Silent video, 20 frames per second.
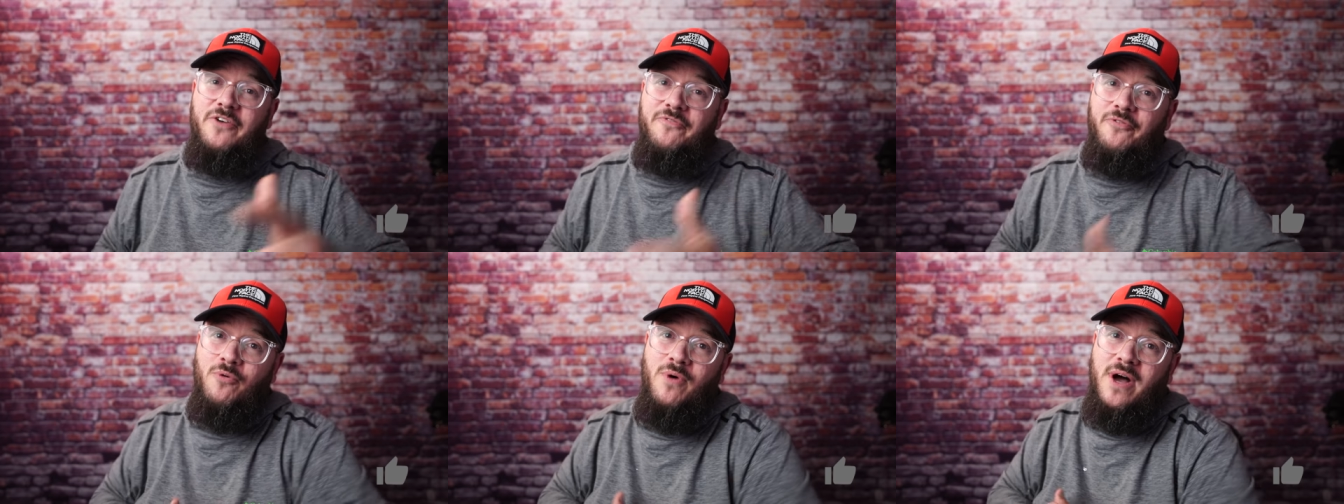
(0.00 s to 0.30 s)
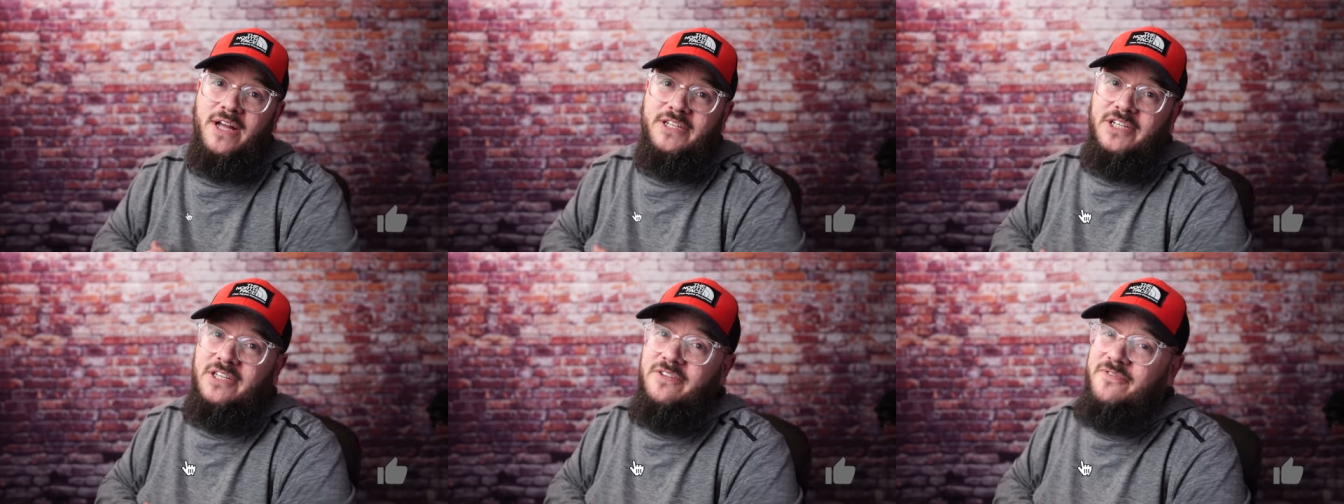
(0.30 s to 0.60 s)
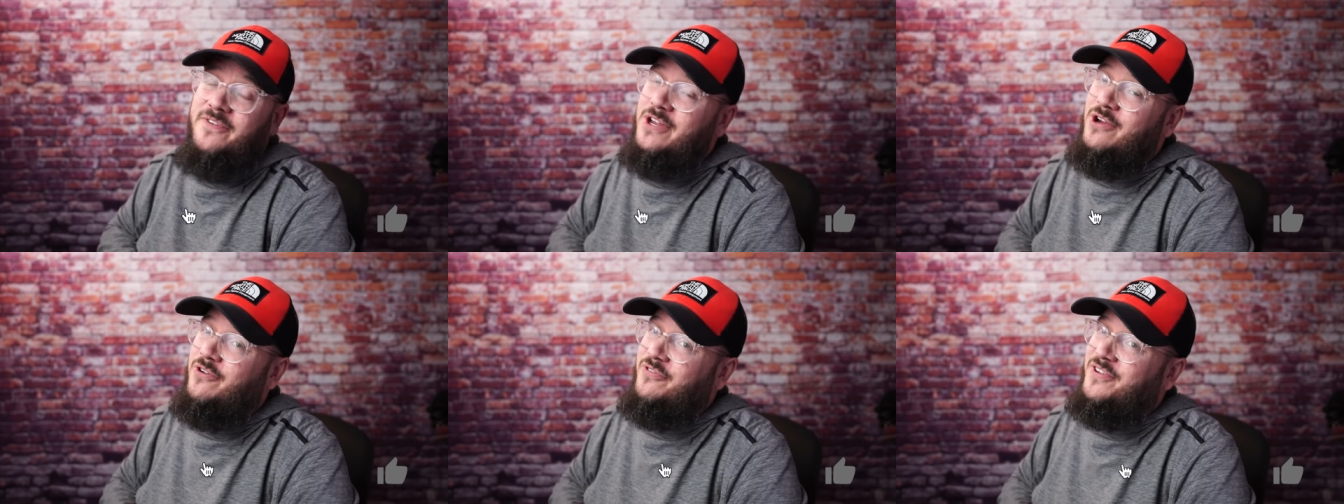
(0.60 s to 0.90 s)
for watching the
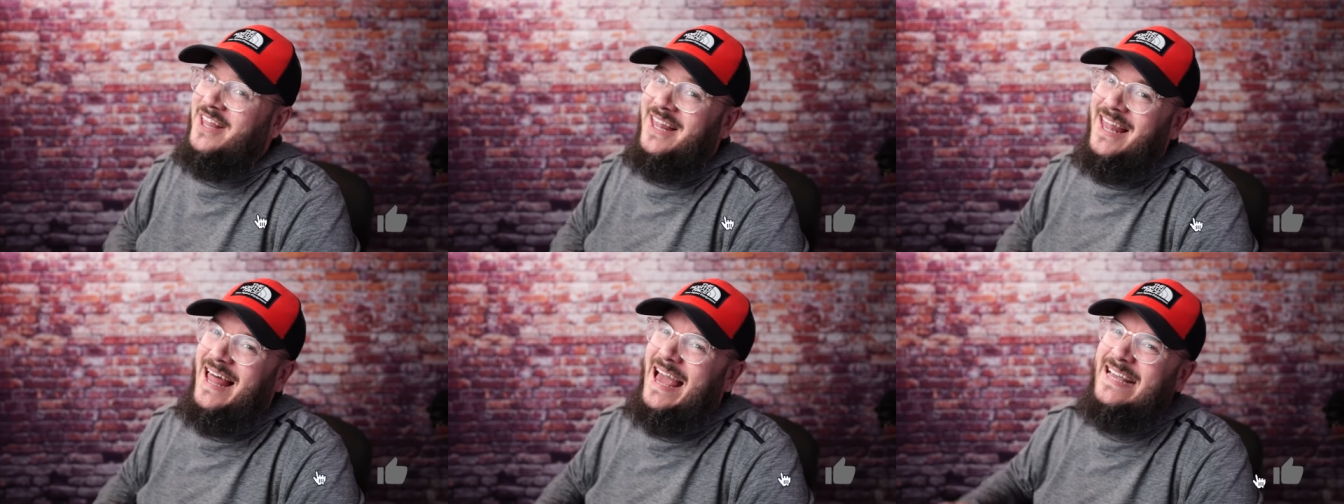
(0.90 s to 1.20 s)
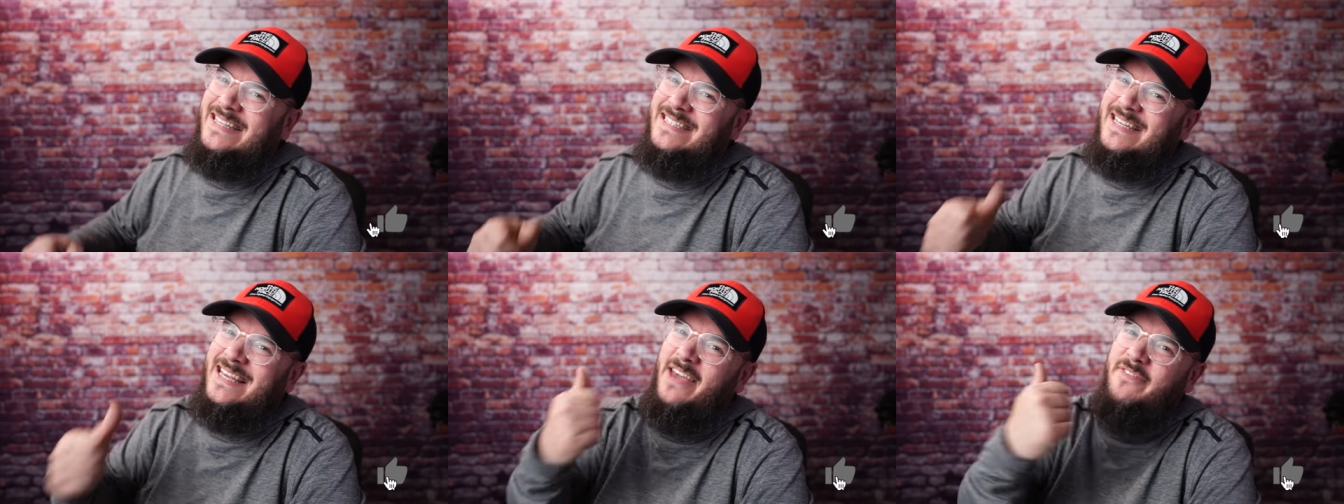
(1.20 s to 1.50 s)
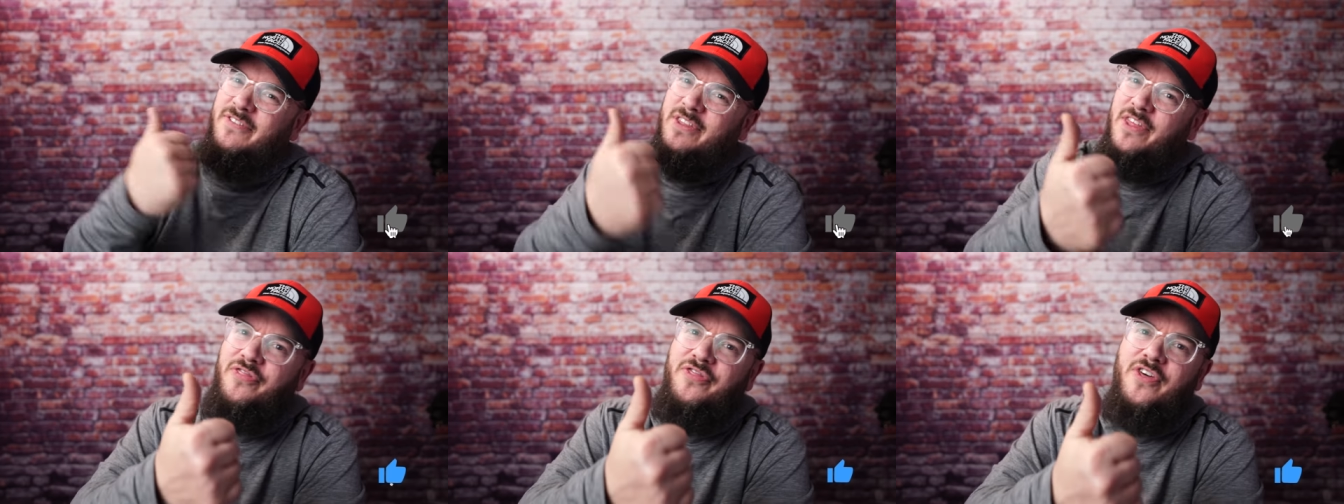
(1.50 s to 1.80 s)
video. If you liked it,
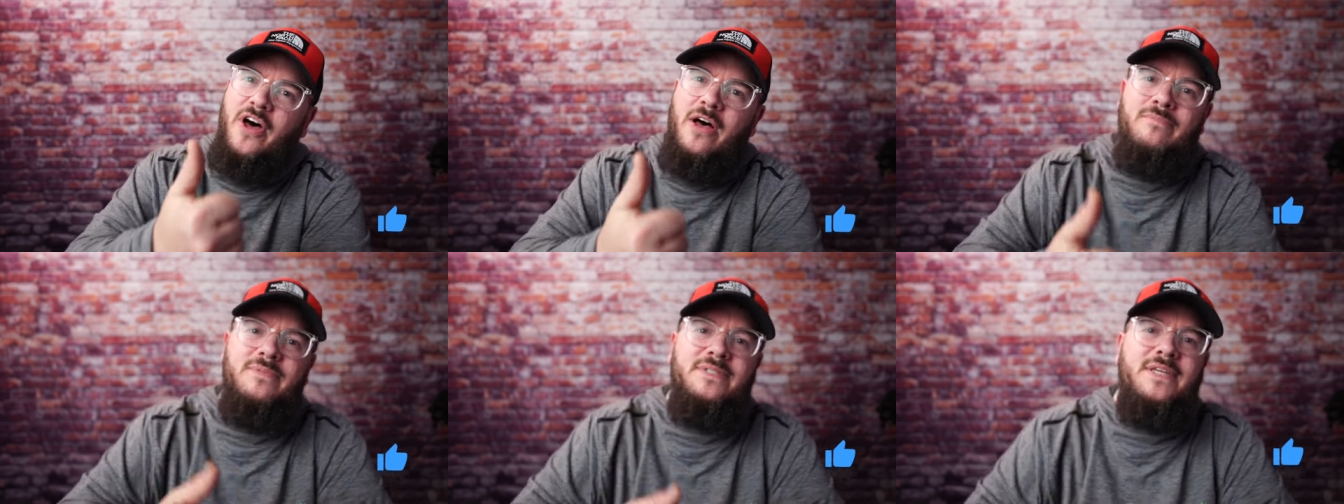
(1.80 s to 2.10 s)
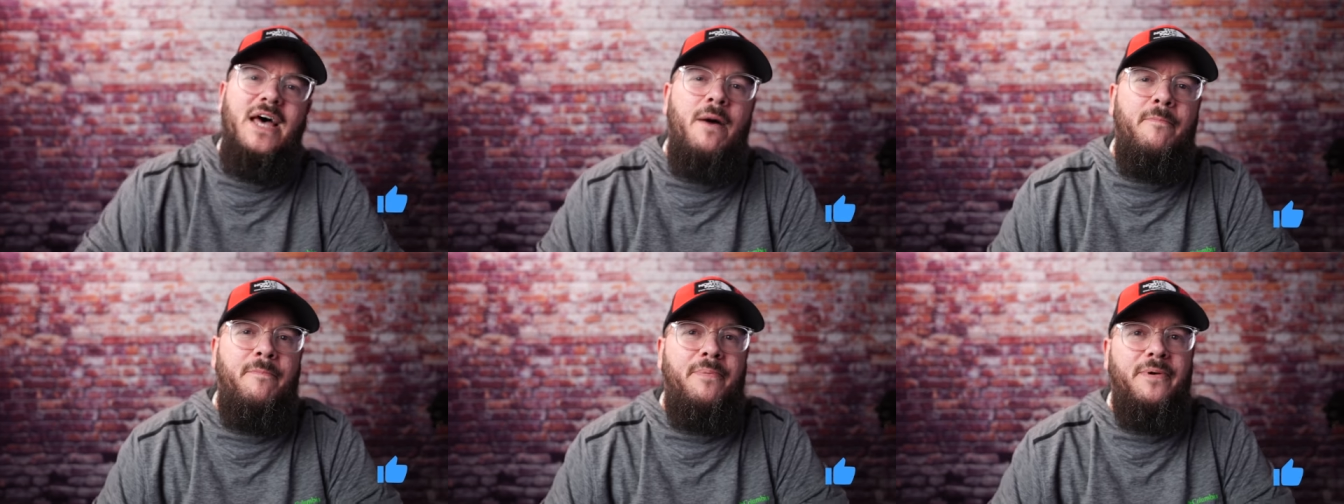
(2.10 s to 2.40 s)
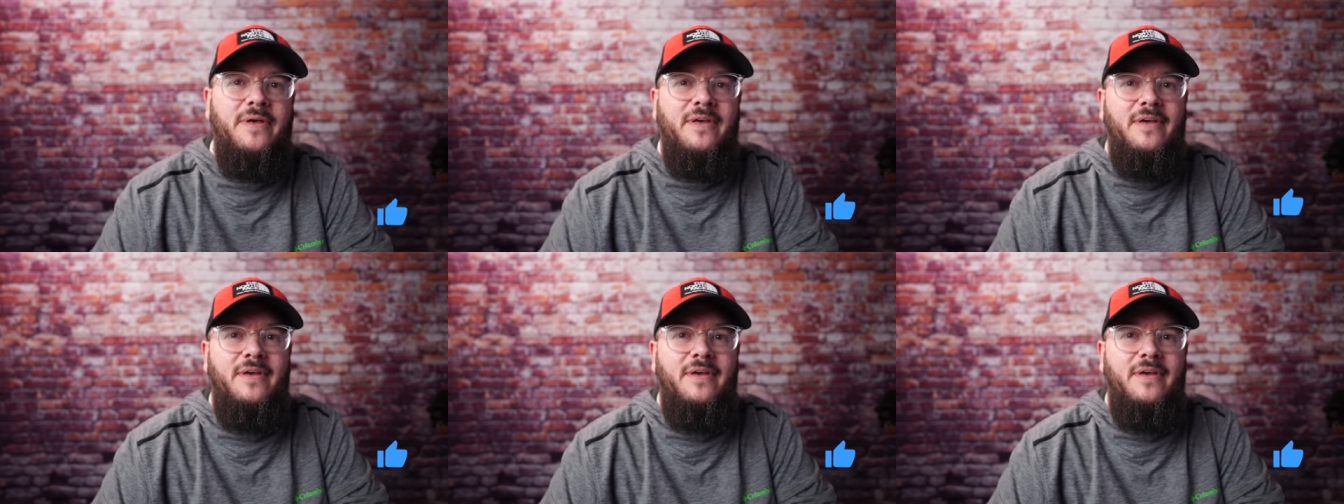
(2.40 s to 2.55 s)
give it the thumbs up.